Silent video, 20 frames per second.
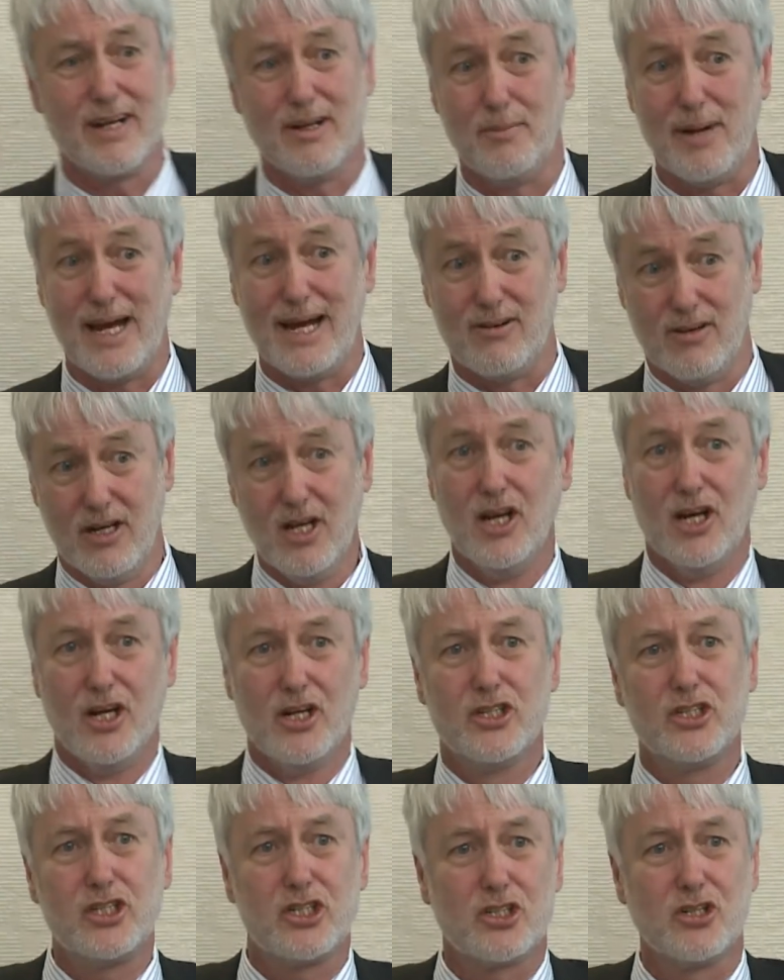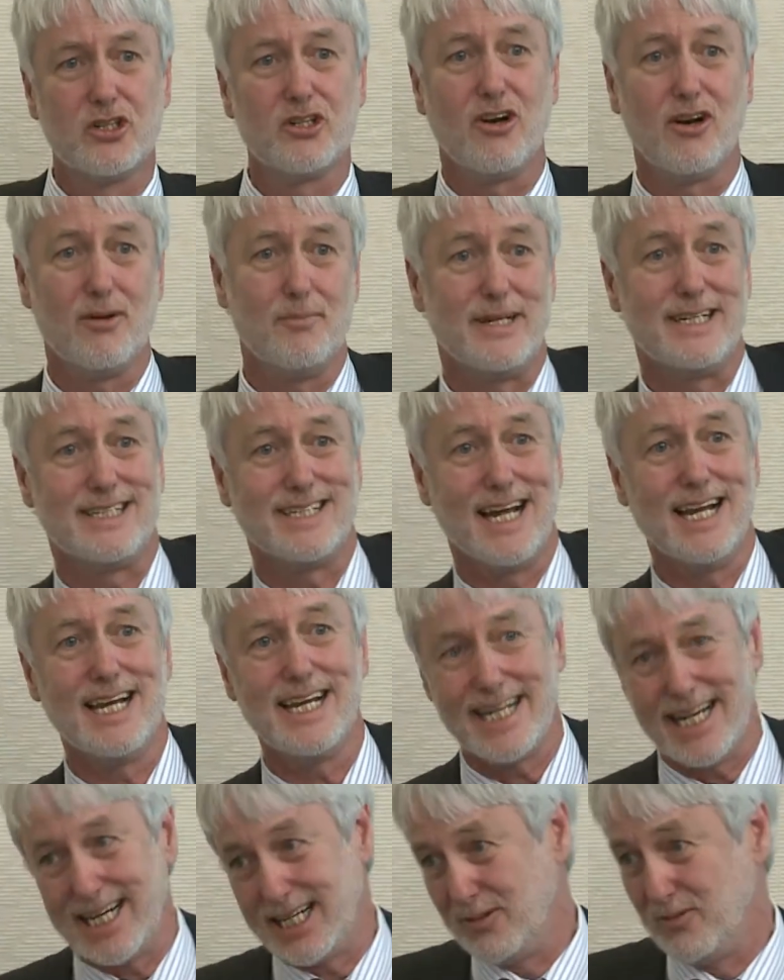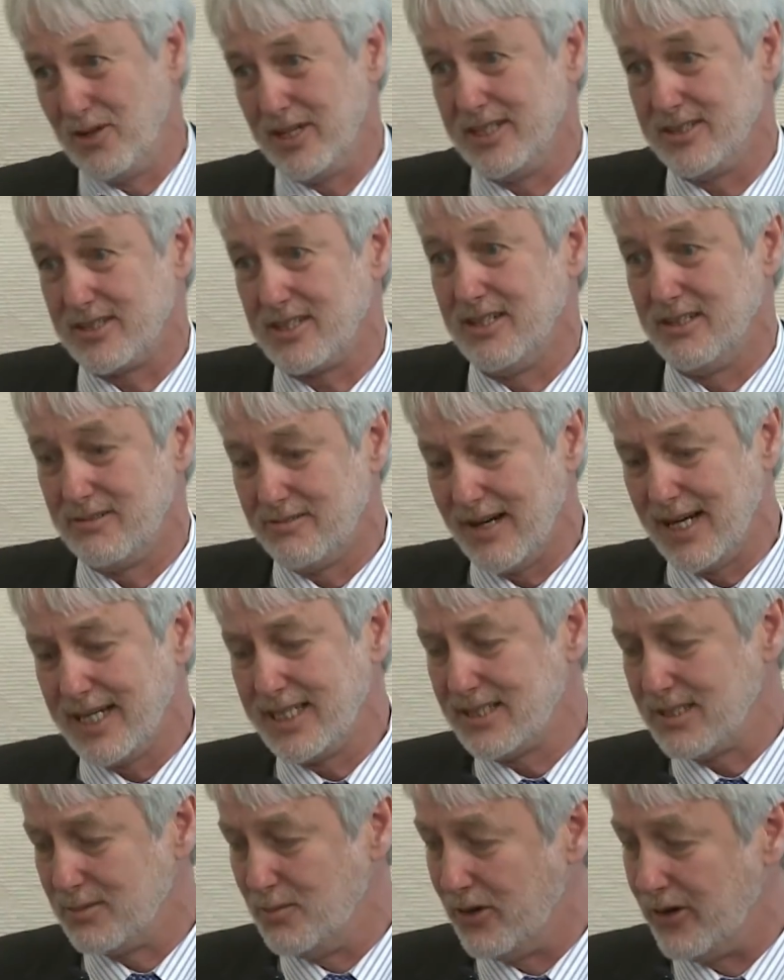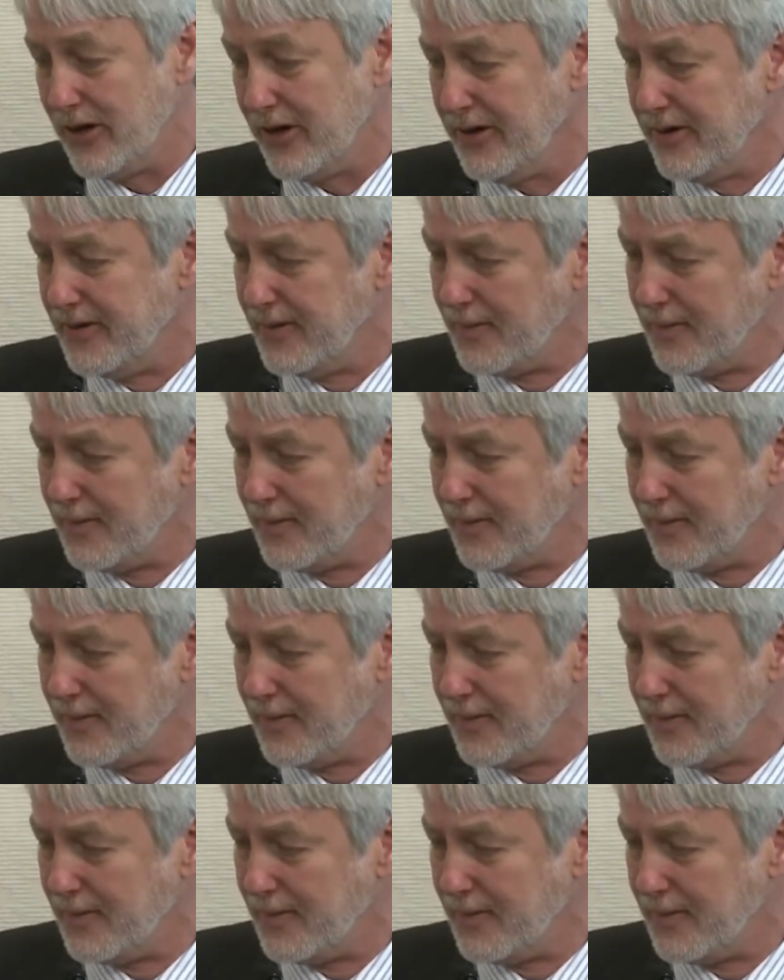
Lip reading: about, should I be telling anyone it's going to rain tomorrow?